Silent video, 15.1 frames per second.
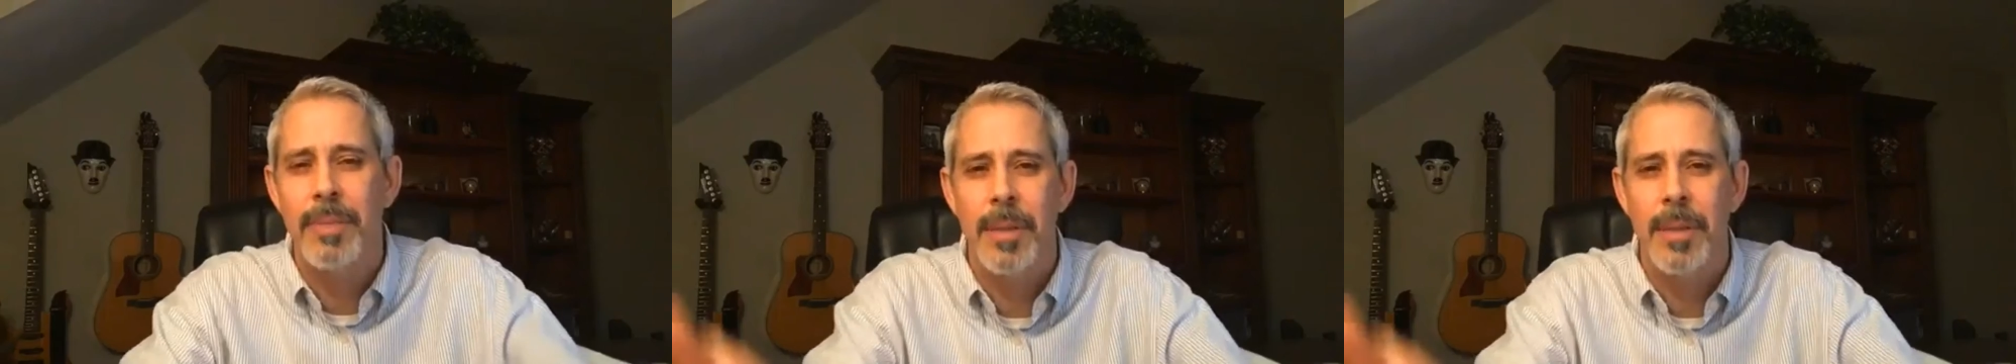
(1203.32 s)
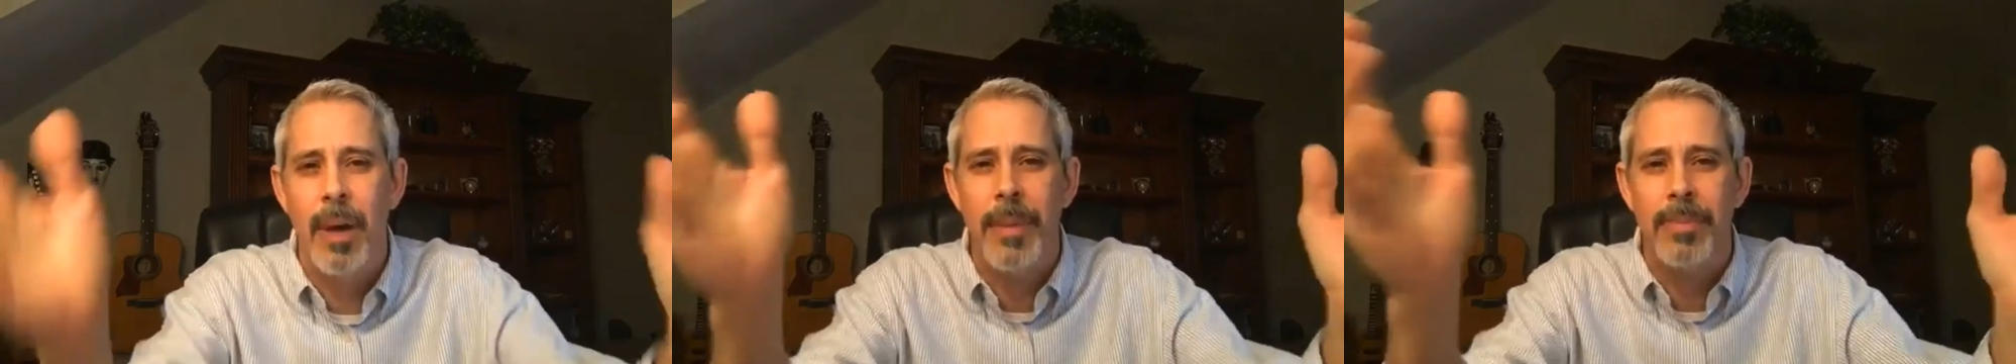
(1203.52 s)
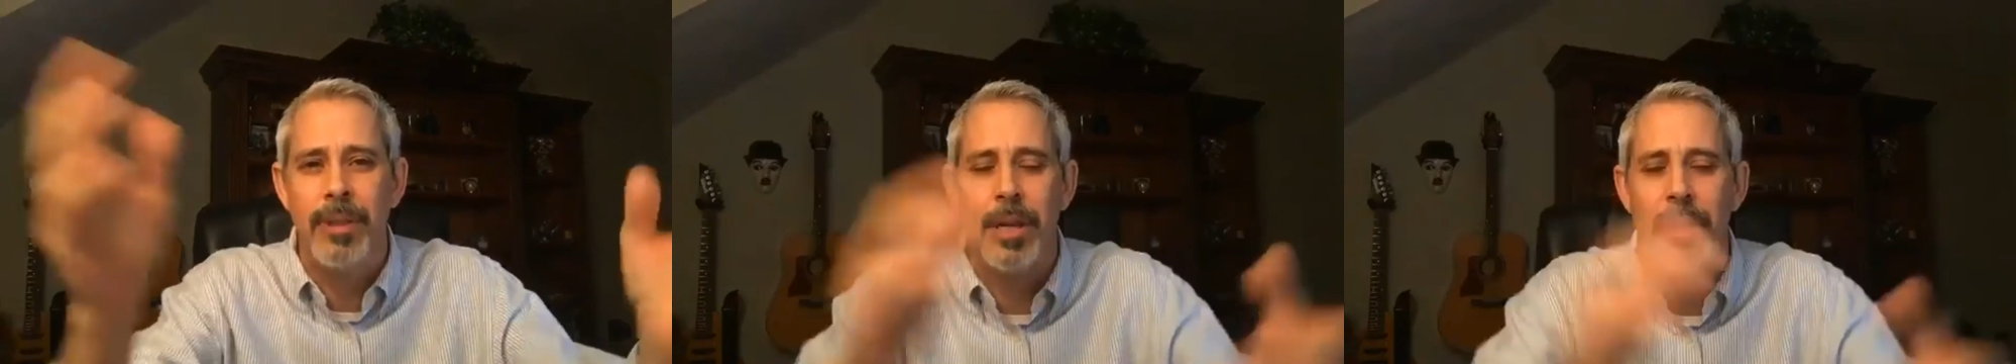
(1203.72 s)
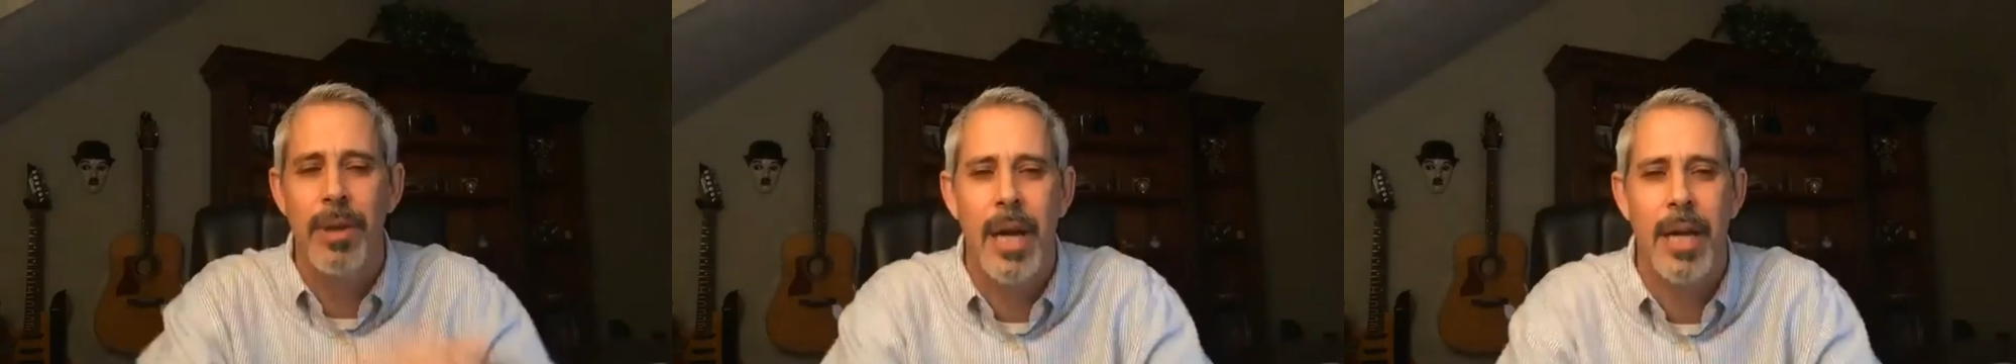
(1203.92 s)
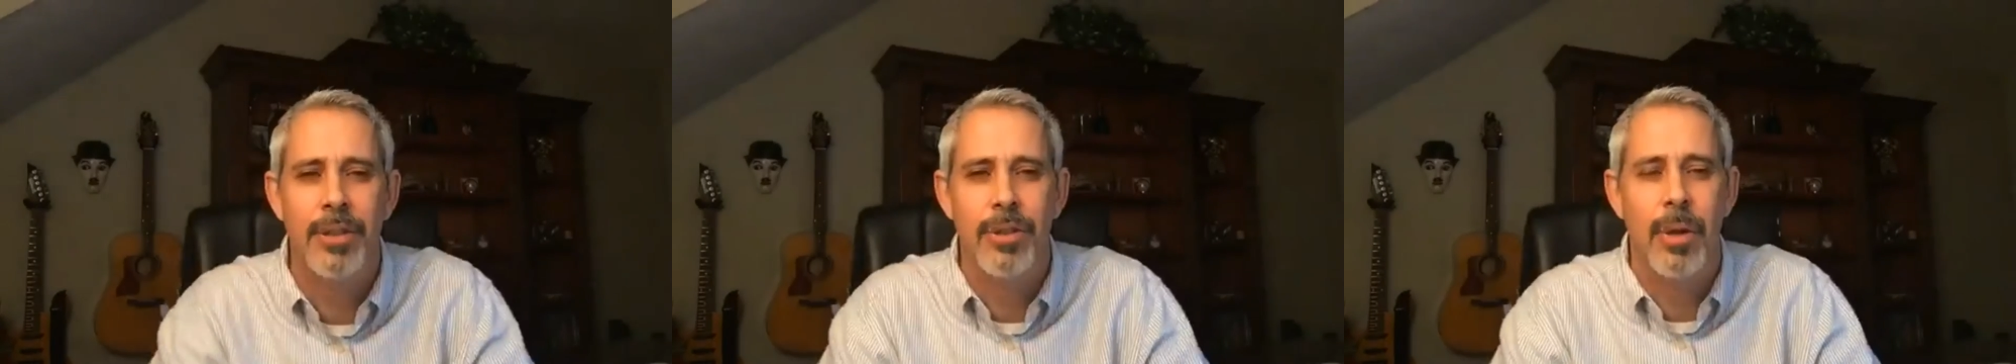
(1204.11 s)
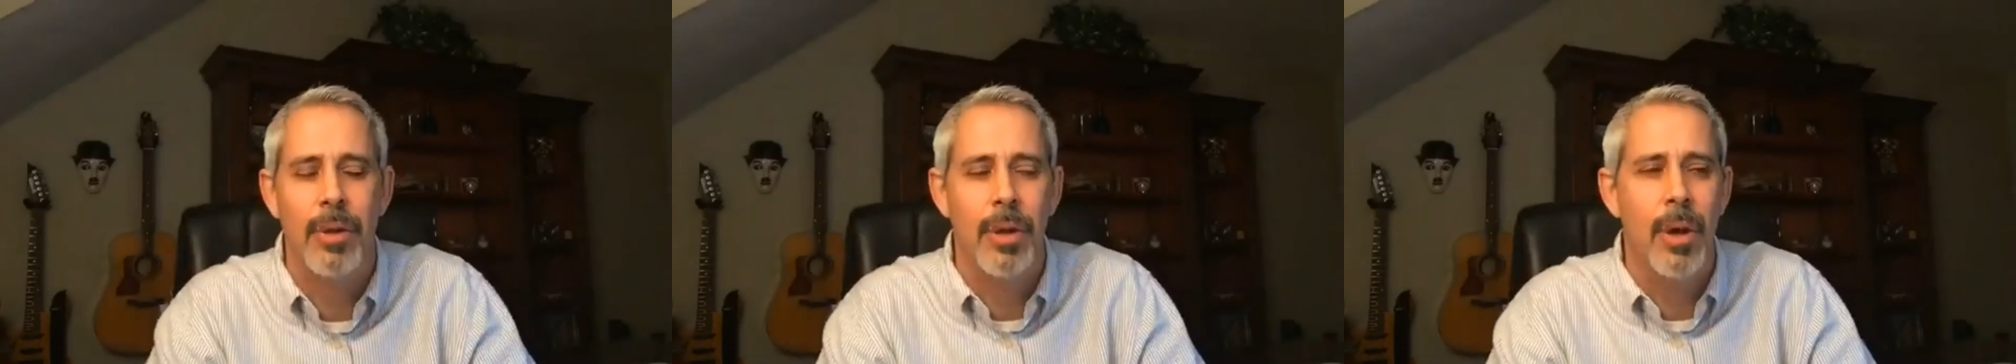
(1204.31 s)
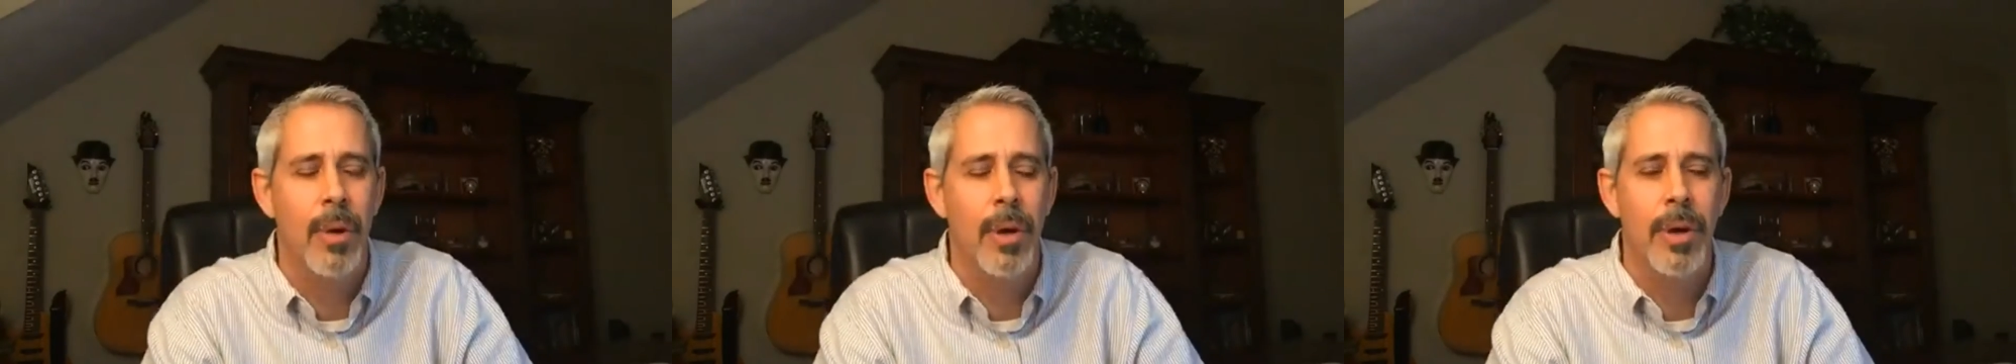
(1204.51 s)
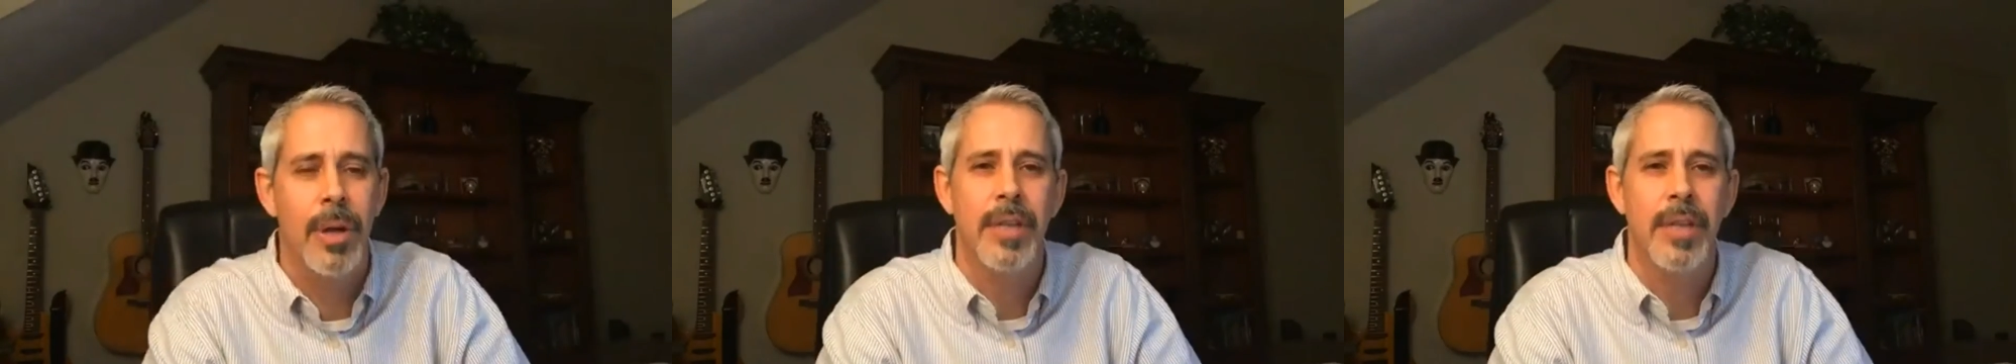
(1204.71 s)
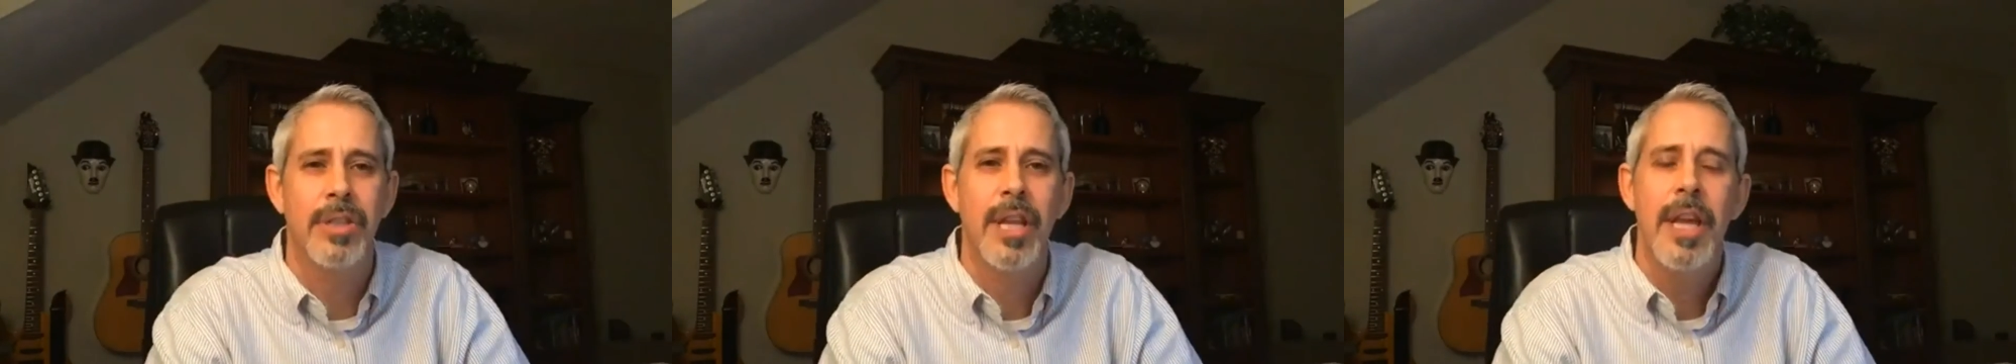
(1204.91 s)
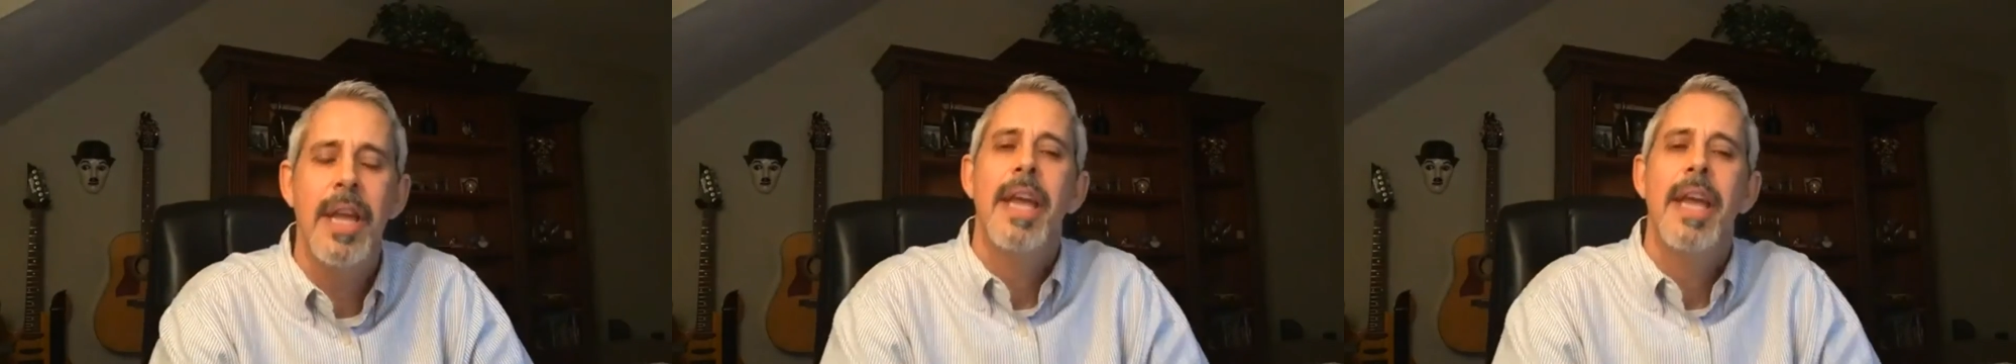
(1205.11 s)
team website. You guys all know where it is.